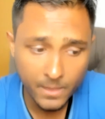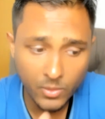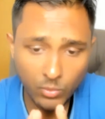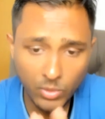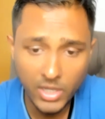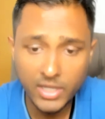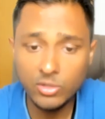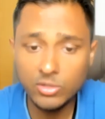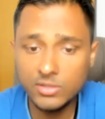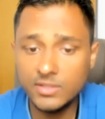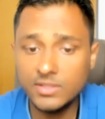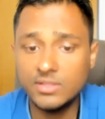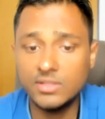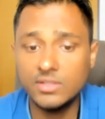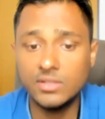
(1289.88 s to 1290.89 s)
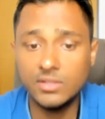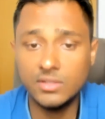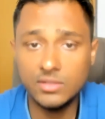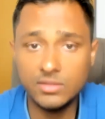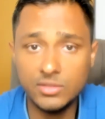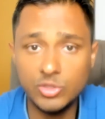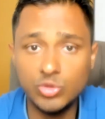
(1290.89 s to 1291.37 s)
Why all this
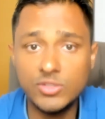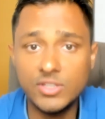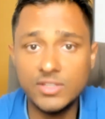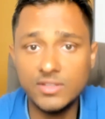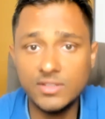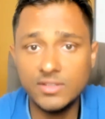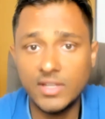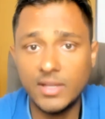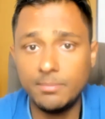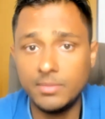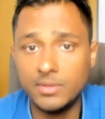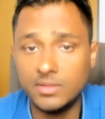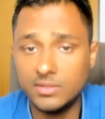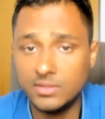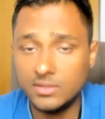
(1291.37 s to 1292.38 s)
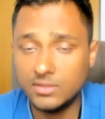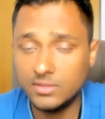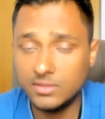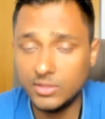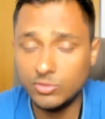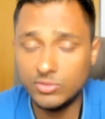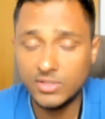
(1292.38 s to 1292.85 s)
uh, nuisances happen?
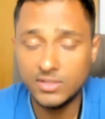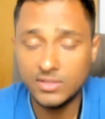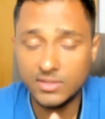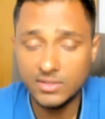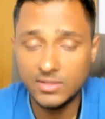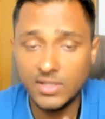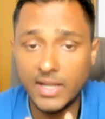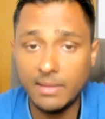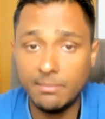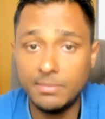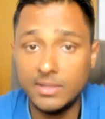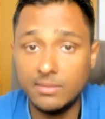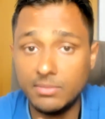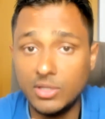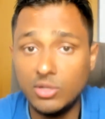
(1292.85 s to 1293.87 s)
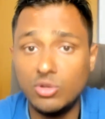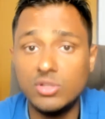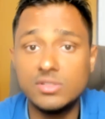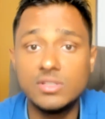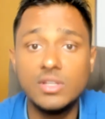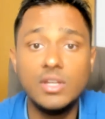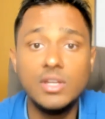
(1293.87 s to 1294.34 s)
Nuisances are happening
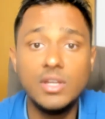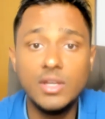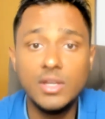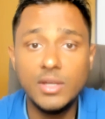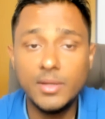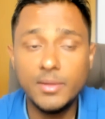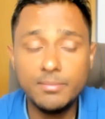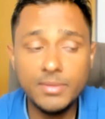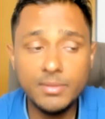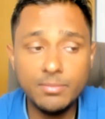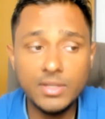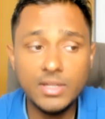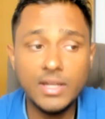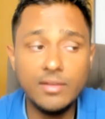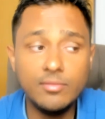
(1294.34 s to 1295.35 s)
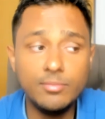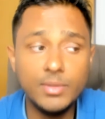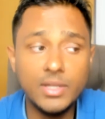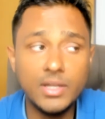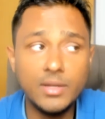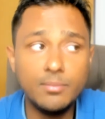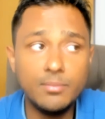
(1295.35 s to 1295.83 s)
because people have
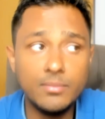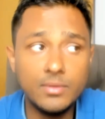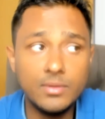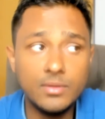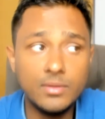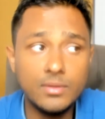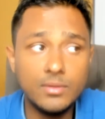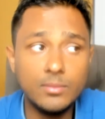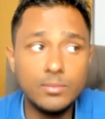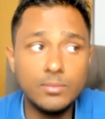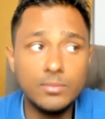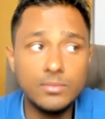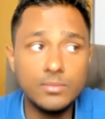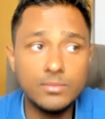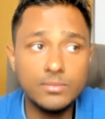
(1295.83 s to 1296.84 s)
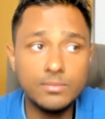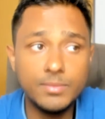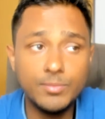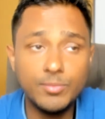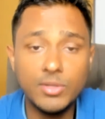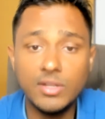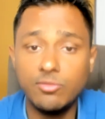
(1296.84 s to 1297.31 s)
become, uh,
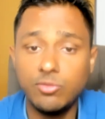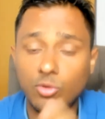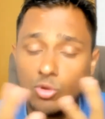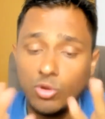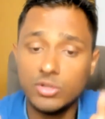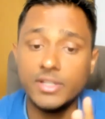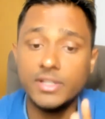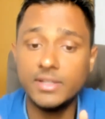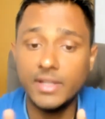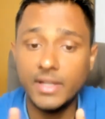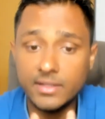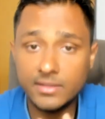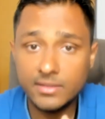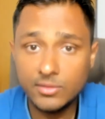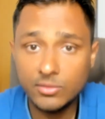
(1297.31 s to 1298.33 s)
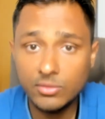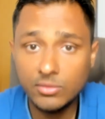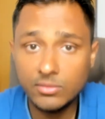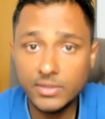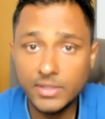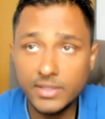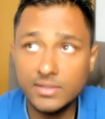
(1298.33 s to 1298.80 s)
people have forgotten that, you
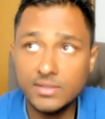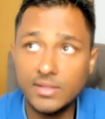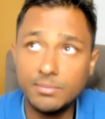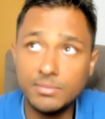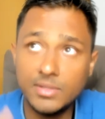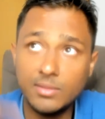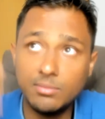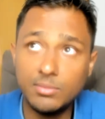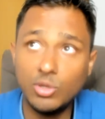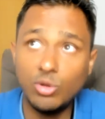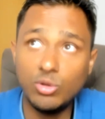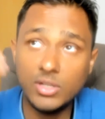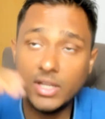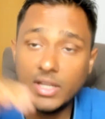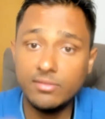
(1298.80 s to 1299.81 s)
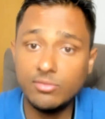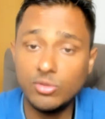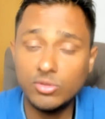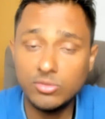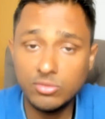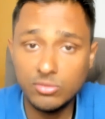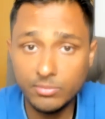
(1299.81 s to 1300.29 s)
know, there is something beyond life
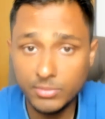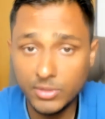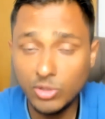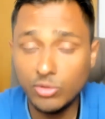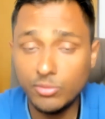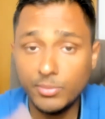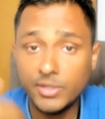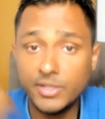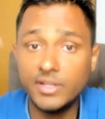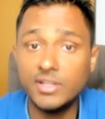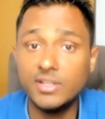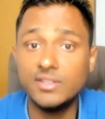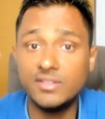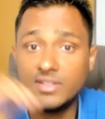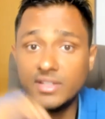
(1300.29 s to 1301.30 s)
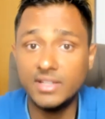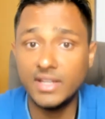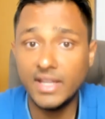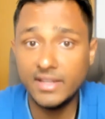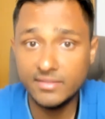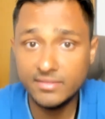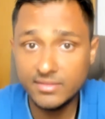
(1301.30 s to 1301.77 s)
also, beyond materialistic
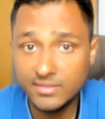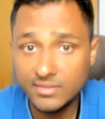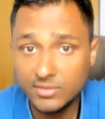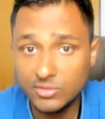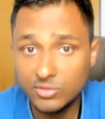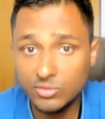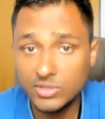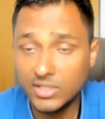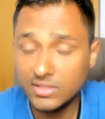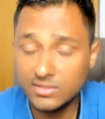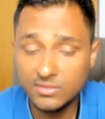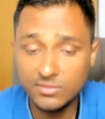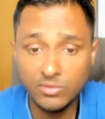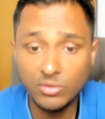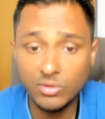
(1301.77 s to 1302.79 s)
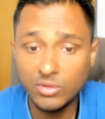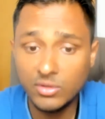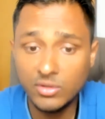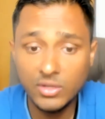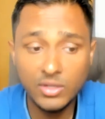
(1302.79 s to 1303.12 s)
life. So just for